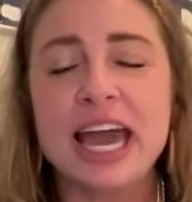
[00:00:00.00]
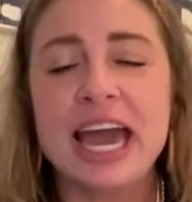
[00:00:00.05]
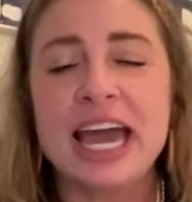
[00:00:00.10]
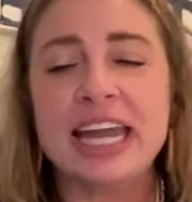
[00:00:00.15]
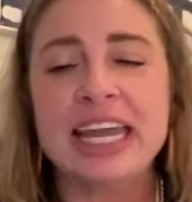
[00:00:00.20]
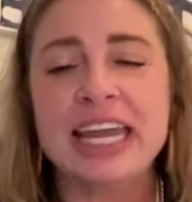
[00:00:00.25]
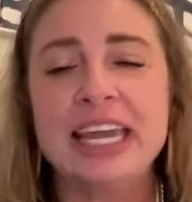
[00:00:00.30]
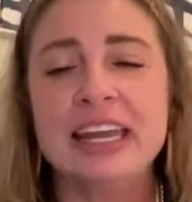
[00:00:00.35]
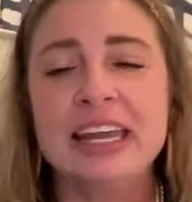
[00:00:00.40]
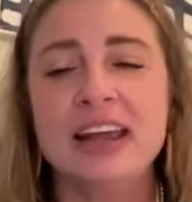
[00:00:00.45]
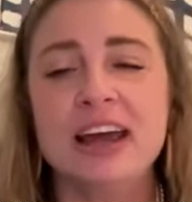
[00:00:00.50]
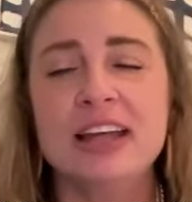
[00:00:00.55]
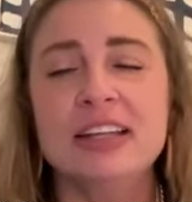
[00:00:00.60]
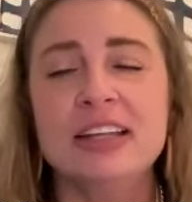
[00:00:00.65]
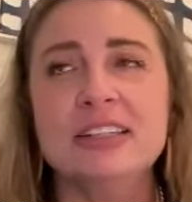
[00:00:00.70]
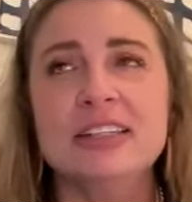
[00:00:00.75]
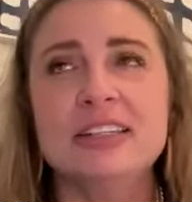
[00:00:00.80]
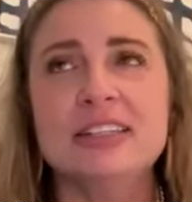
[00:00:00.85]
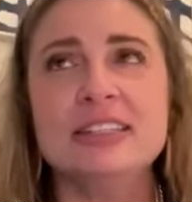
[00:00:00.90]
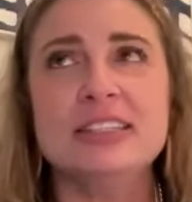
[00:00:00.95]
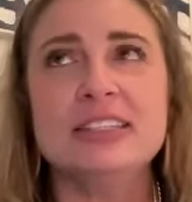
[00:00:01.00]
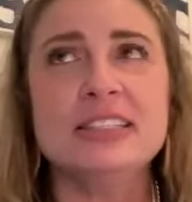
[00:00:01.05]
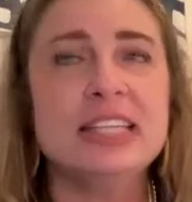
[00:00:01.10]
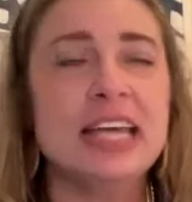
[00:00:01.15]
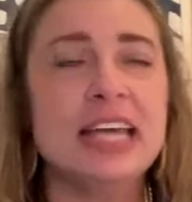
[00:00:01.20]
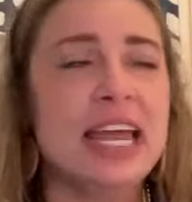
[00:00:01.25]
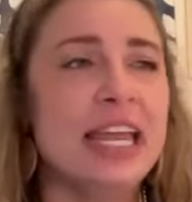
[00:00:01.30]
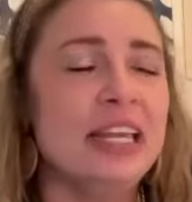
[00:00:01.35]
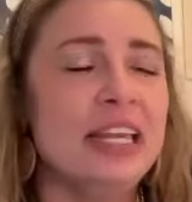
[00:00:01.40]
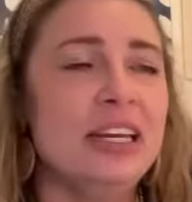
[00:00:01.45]
I cannot
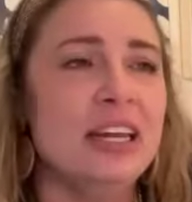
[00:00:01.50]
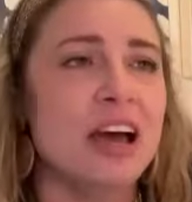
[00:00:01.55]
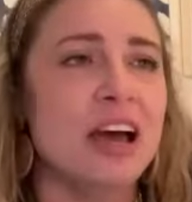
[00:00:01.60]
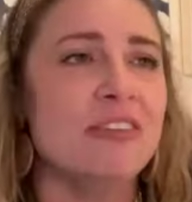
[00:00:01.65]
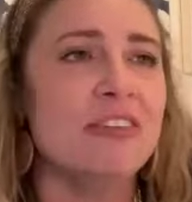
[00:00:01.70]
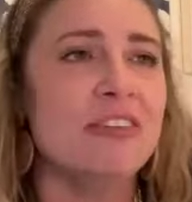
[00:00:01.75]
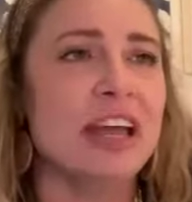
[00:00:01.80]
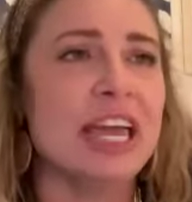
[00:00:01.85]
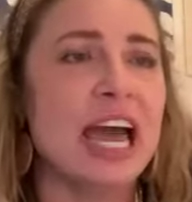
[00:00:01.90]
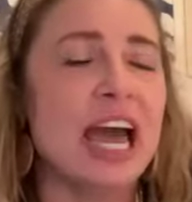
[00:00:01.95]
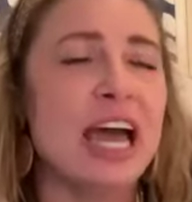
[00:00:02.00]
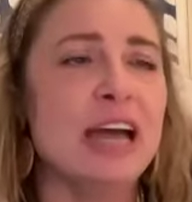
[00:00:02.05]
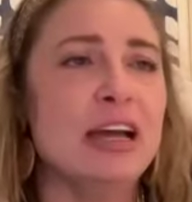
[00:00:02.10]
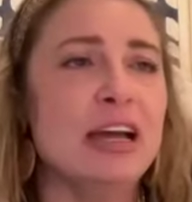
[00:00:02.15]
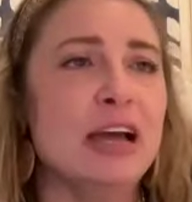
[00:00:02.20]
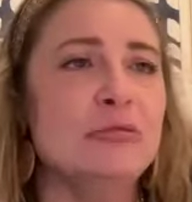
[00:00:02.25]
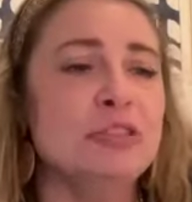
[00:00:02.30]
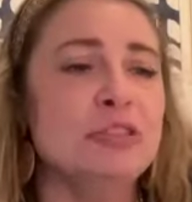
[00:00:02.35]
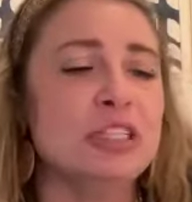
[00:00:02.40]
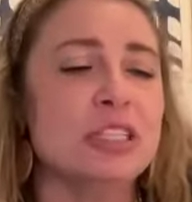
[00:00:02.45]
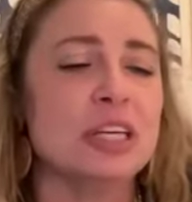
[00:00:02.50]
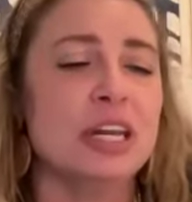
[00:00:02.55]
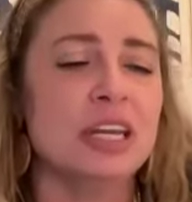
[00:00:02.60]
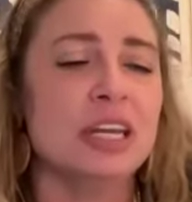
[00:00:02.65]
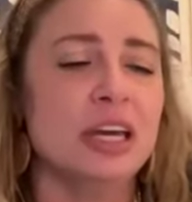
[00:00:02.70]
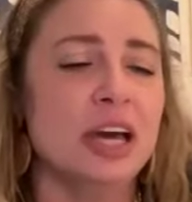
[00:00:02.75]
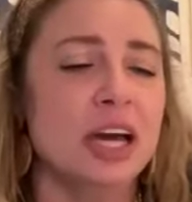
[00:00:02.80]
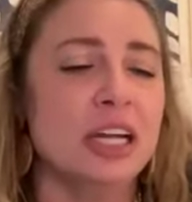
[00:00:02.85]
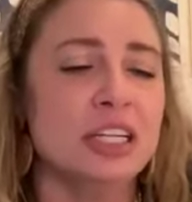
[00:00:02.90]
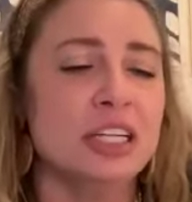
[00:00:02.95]
say enough. Like I'm just going to
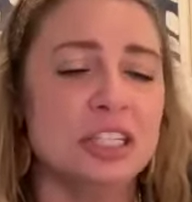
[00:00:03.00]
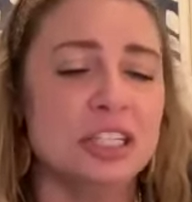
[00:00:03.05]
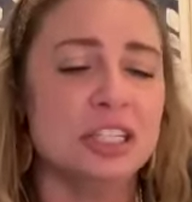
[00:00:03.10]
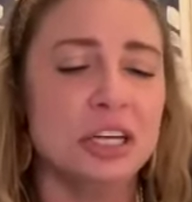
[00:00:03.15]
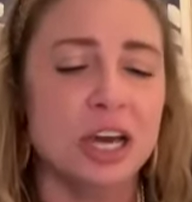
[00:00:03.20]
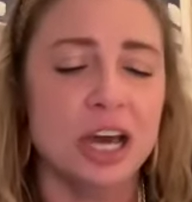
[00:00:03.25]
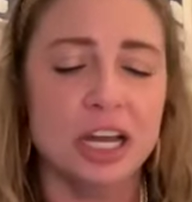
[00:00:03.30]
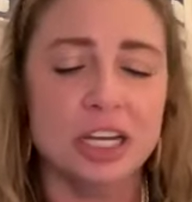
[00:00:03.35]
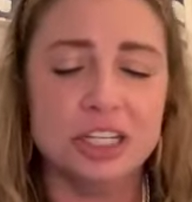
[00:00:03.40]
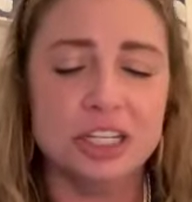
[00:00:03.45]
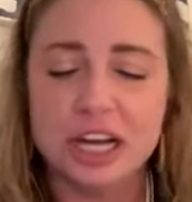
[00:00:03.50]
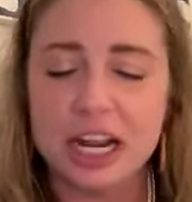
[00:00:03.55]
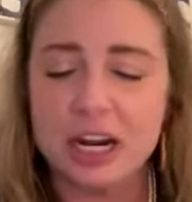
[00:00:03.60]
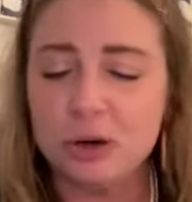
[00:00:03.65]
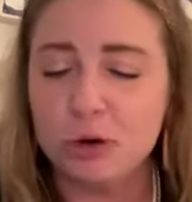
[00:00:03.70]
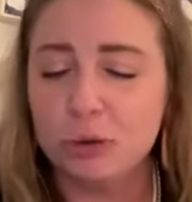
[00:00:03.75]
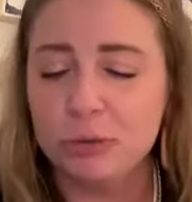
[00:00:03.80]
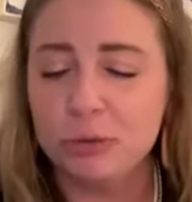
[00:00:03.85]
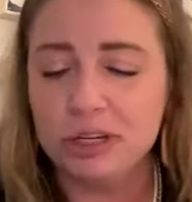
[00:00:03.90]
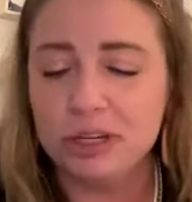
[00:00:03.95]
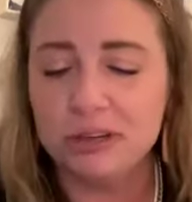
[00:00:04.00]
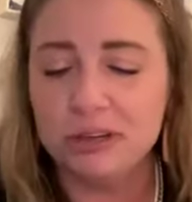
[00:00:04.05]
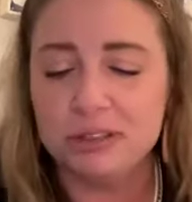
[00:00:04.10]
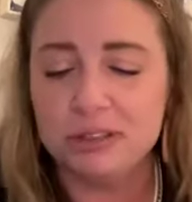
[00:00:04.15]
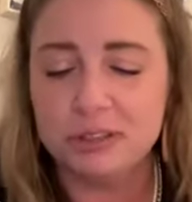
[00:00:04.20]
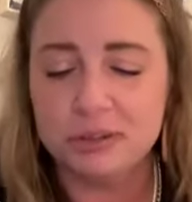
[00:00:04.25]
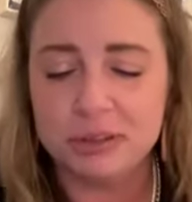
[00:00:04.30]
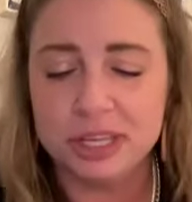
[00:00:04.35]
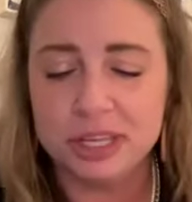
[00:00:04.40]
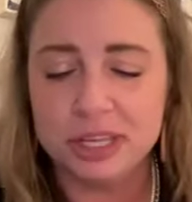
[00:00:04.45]
gush and gush, and I normally don't
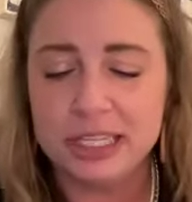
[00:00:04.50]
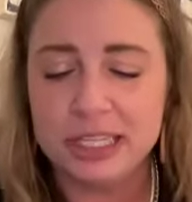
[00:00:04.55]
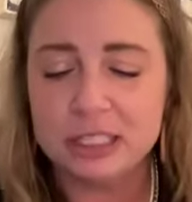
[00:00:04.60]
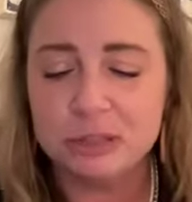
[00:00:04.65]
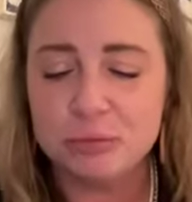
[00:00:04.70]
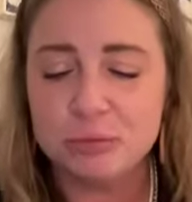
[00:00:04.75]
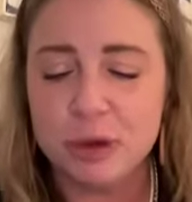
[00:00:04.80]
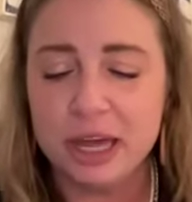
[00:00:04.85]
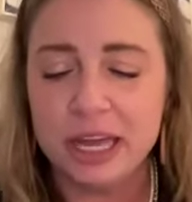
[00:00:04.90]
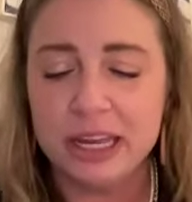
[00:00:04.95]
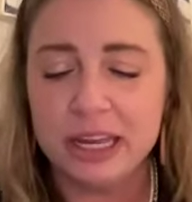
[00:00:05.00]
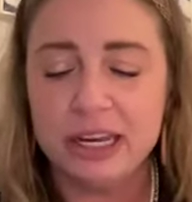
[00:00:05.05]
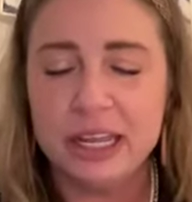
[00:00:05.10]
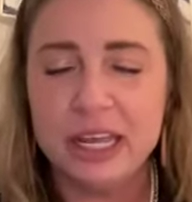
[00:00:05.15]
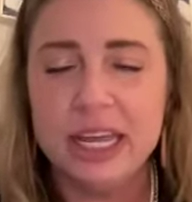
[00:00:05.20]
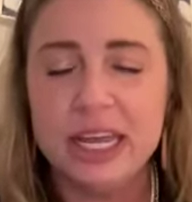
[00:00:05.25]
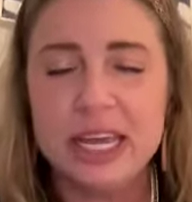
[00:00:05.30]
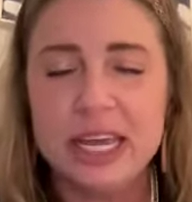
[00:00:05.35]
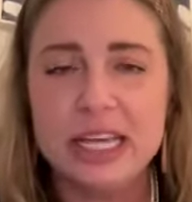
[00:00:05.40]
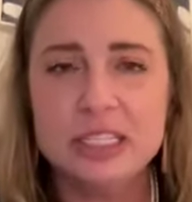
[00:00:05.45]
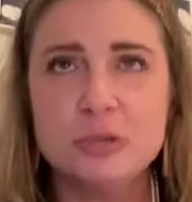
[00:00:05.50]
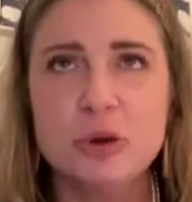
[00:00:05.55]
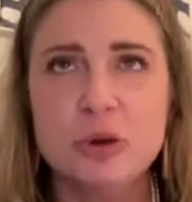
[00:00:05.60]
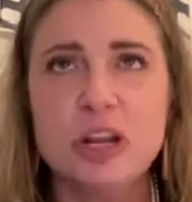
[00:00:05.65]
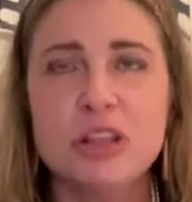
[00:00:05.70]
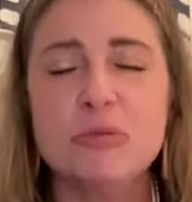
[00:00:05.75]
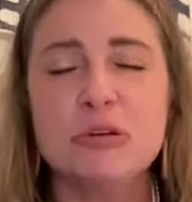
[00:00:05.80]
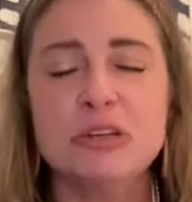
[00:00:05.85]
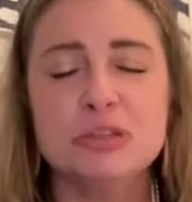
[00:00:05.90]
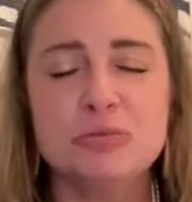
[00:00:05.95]
do this, but it's one
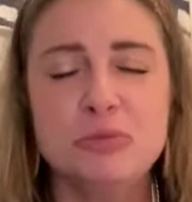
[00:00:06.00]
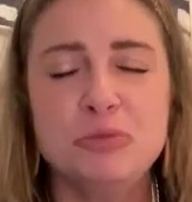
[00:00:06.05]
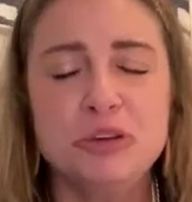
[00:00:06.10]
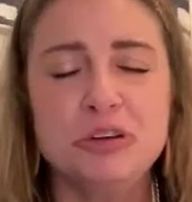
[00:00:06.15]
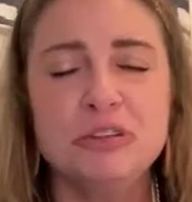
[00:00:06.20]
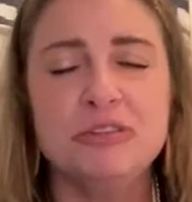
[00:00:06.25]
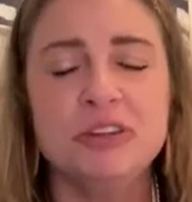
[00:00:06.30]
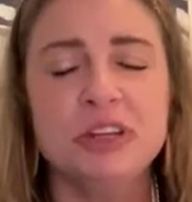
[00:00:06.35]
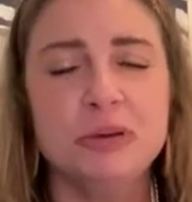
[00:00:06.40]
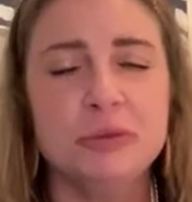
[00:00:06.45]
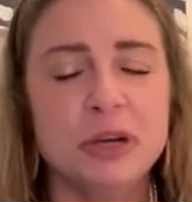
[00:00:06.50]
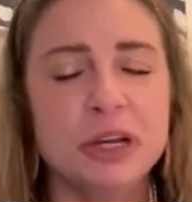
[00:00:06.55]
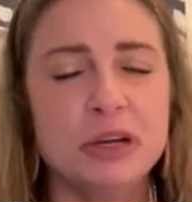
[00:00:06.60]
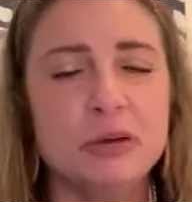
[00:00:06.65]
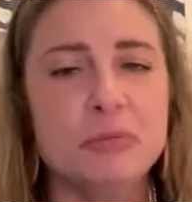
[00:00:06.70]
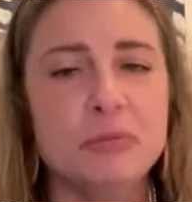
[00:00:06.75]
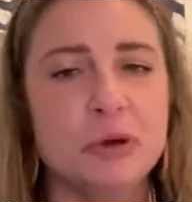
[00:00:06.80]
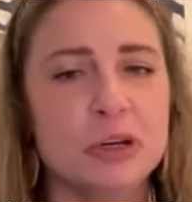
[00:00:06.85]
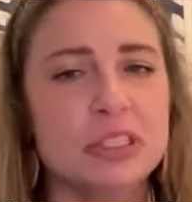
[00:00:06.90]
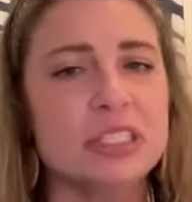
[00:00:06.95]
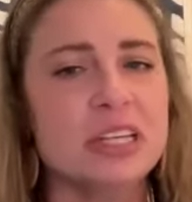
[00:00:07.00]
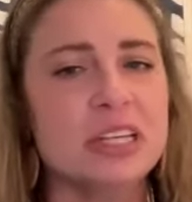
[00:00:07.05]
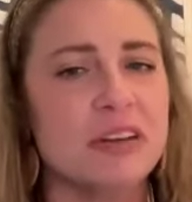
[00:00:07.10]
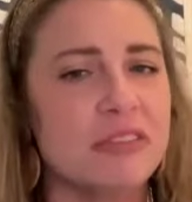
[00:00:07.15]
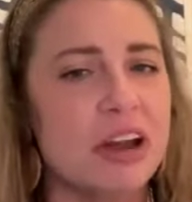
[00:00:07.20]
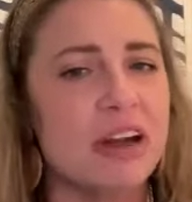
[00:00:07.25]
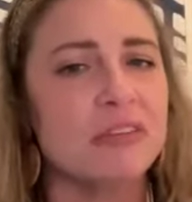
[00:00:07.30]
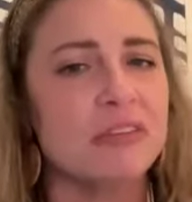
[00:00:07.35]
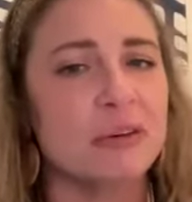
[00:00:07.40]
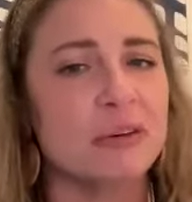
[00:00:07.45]
of the most beautifully written books I've
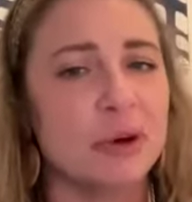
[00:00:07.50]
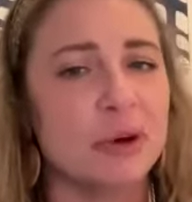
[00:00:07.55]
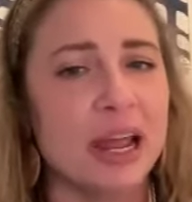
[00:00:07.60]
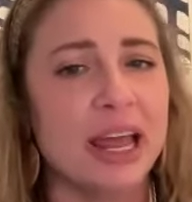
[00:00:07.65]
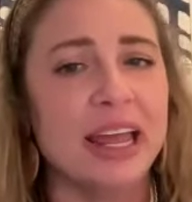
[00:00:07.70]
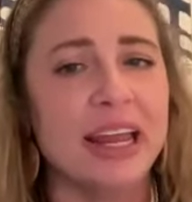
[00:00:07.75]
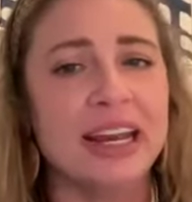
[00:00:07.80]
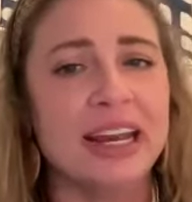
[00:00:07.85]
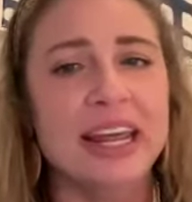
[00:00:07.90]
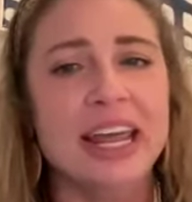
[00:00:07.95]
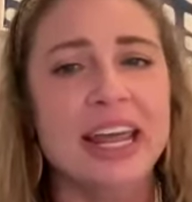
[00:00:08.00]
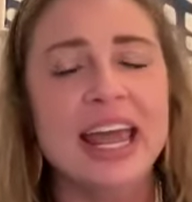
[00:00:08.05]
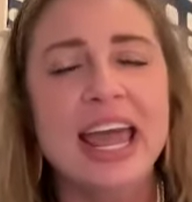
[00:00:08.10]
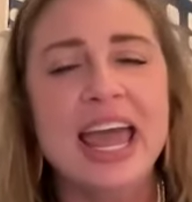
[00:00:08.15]
ever read.